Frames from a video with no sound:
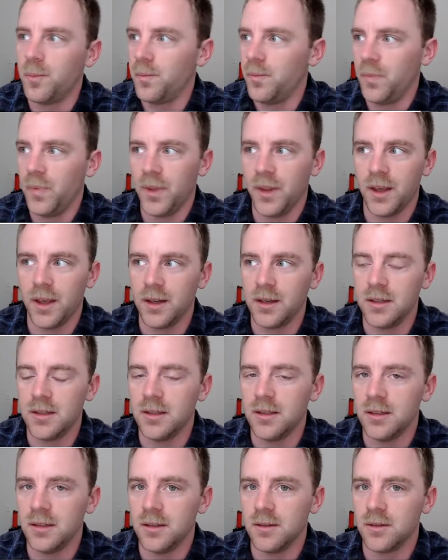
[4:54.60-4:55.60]
and
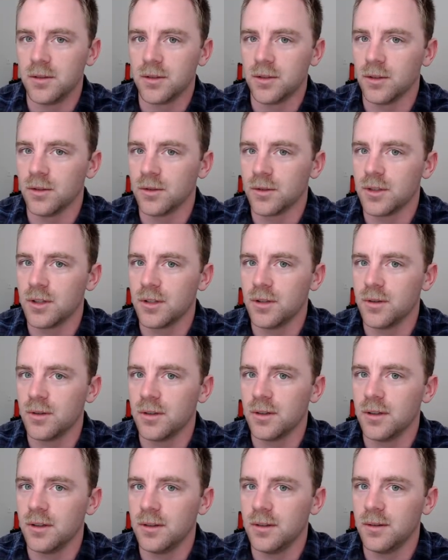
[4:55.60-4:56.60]
he chose to do
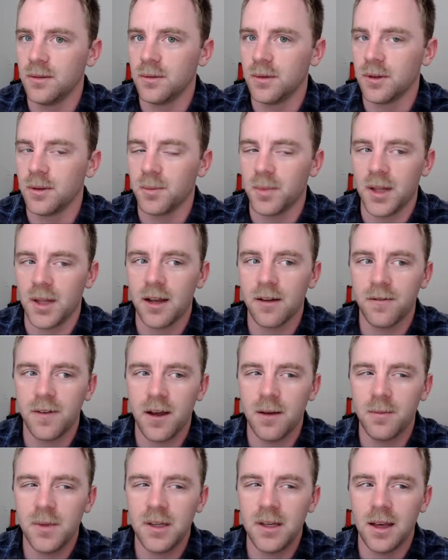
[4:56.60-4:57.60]
it with a black
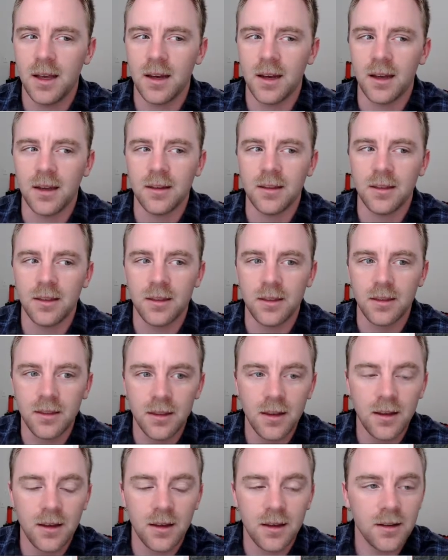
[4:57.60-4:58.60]
family. And I
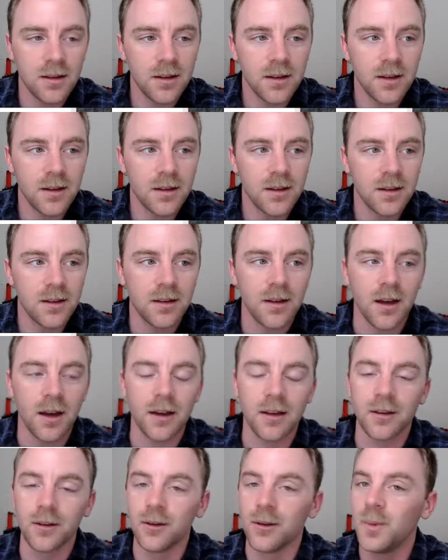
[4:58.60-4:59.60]
think I
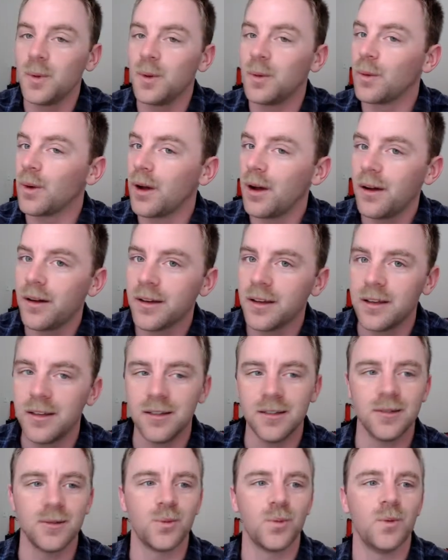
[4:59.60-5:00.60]
could be wrong.
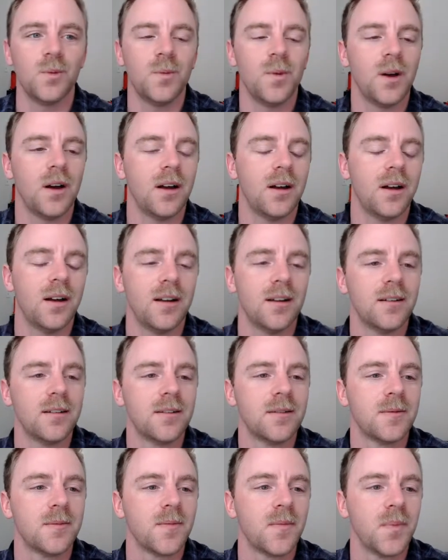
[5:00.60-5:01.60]
He's
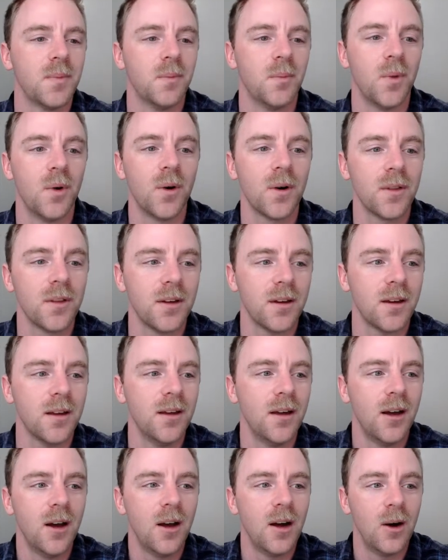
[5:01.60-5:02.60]
more than
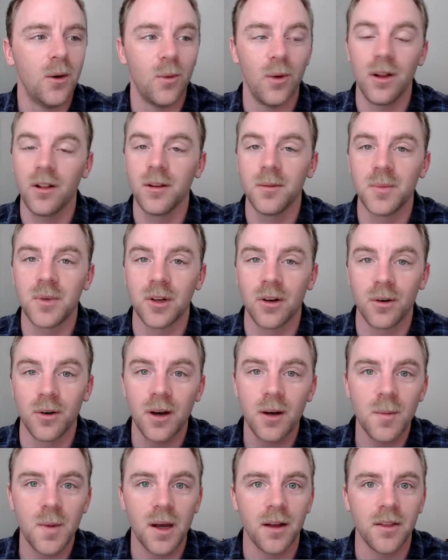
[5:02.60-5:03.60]
welcome to
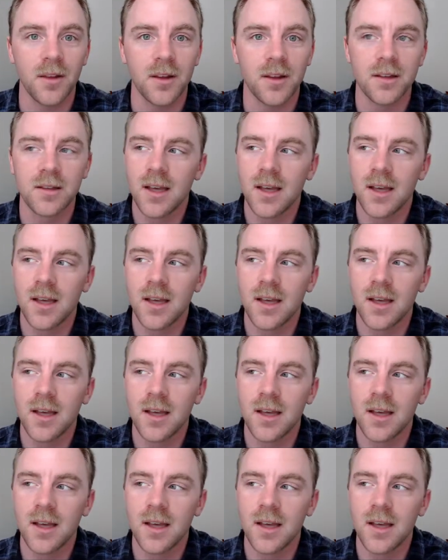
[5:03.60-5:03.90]
correct me on this.